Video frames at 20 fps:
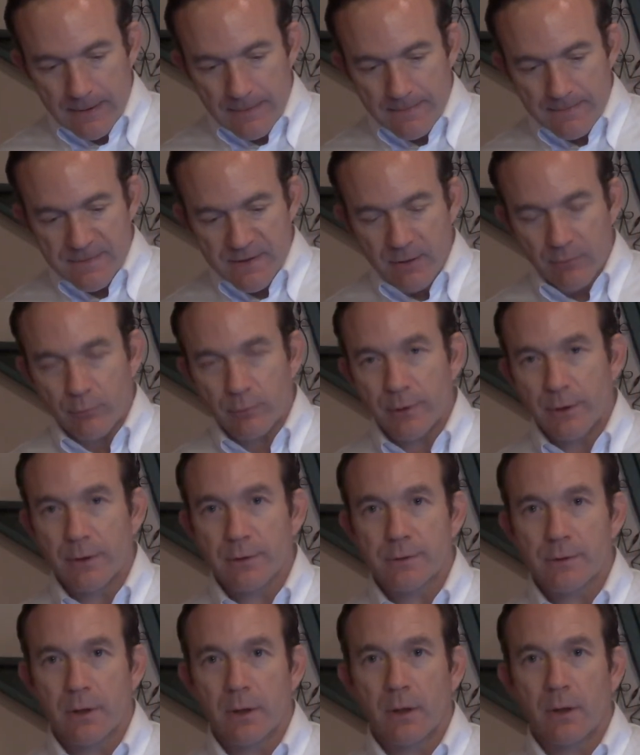Several
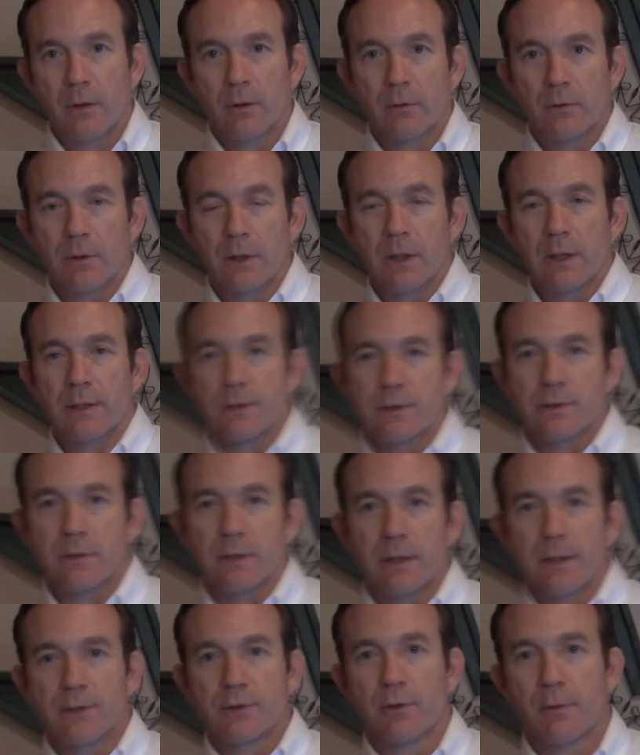years ago, the
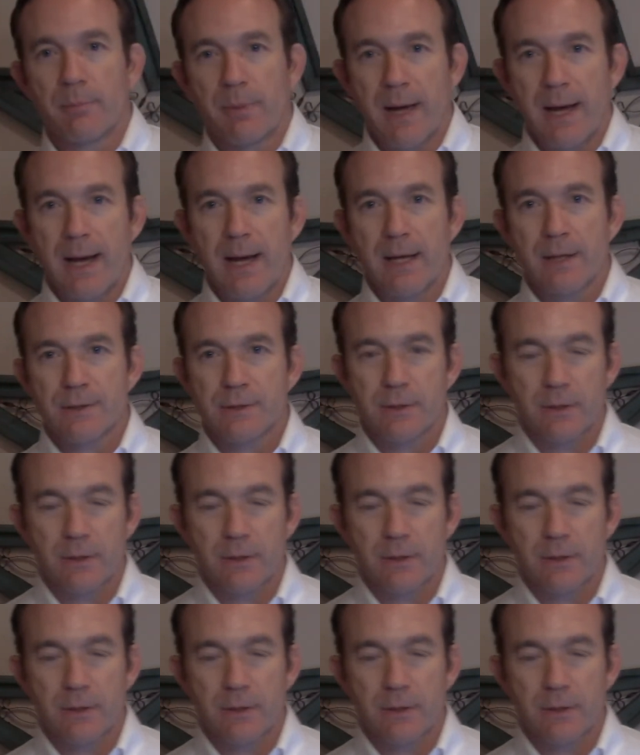legislature passed